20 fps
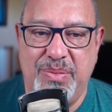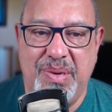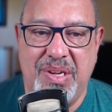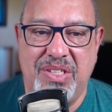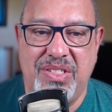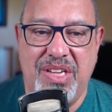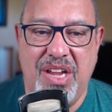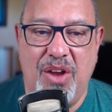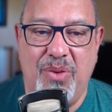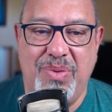
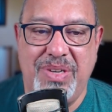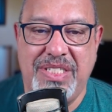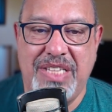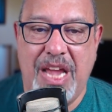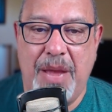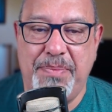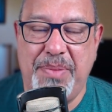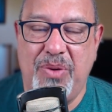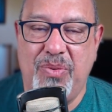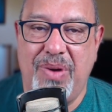because they always
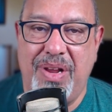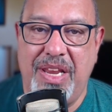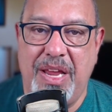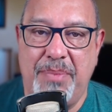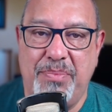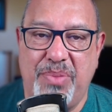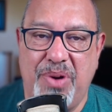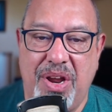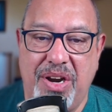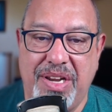happen while
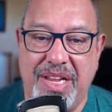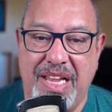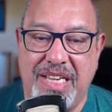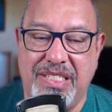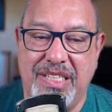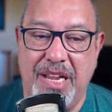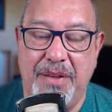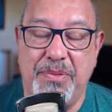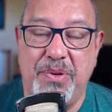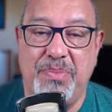I'm broadcasting.